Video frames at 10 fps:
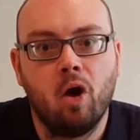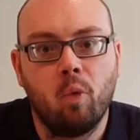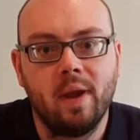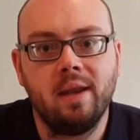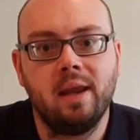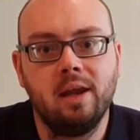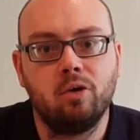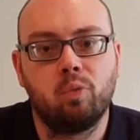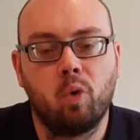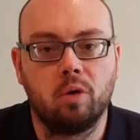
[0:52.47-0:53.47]
When air
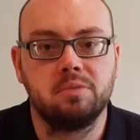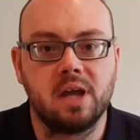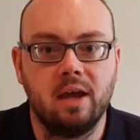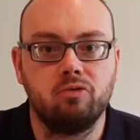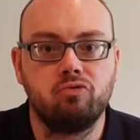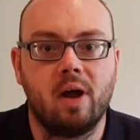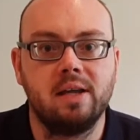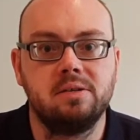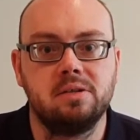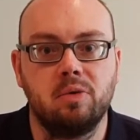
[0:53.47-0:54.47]
warms, it
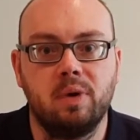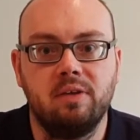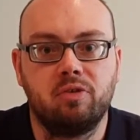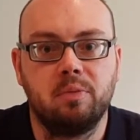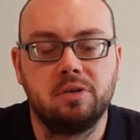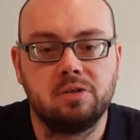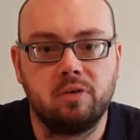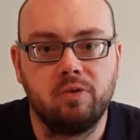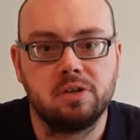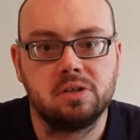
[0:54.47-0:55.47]
rises away from the
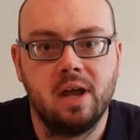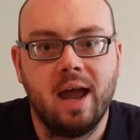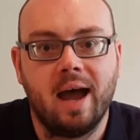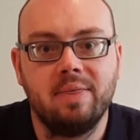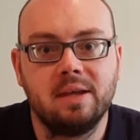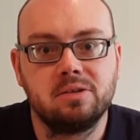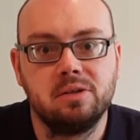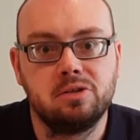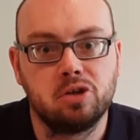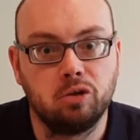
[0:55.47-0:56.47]
surface, and this
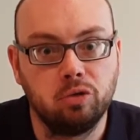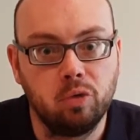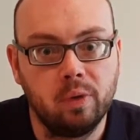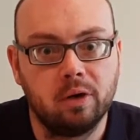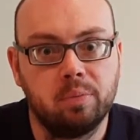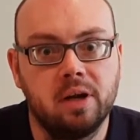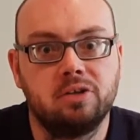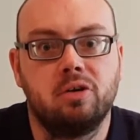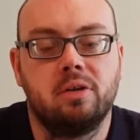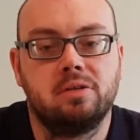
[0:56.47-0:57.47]
leads to low air
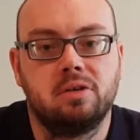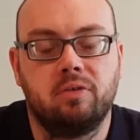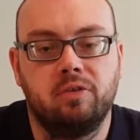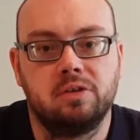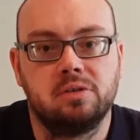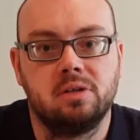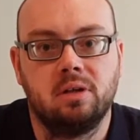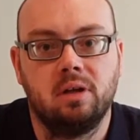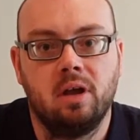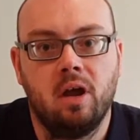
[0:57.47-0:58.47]
pressure at the surface.
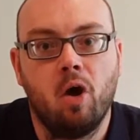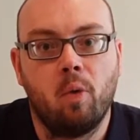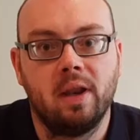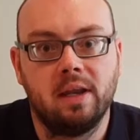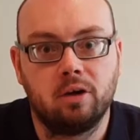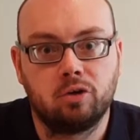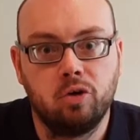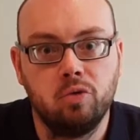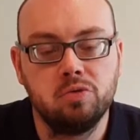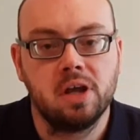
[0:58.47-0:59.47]
When air
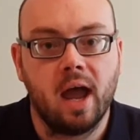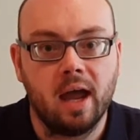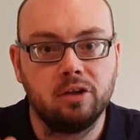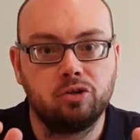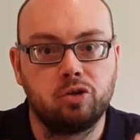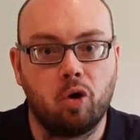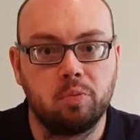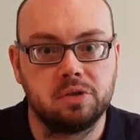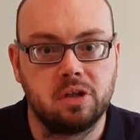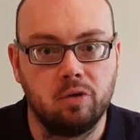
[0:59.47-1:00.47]
cools, it
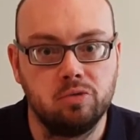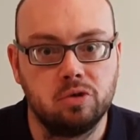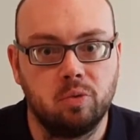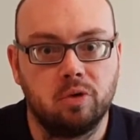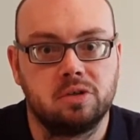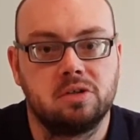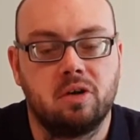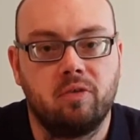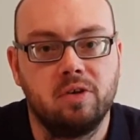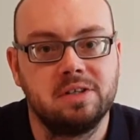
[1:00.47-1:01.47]
drops down towards the
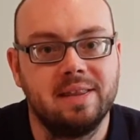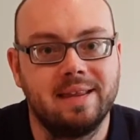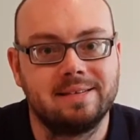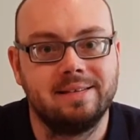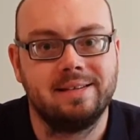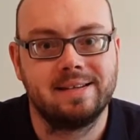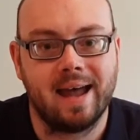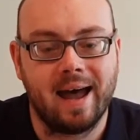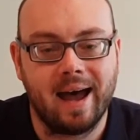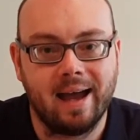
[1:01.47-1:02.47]
surface, and this leads to
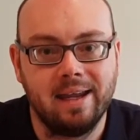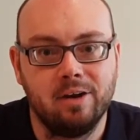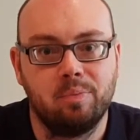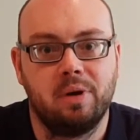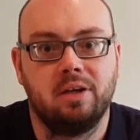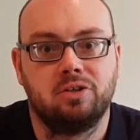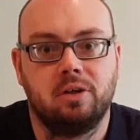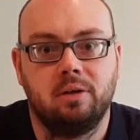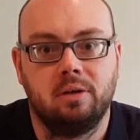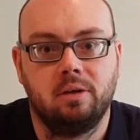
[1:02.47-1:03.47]
high air pressure.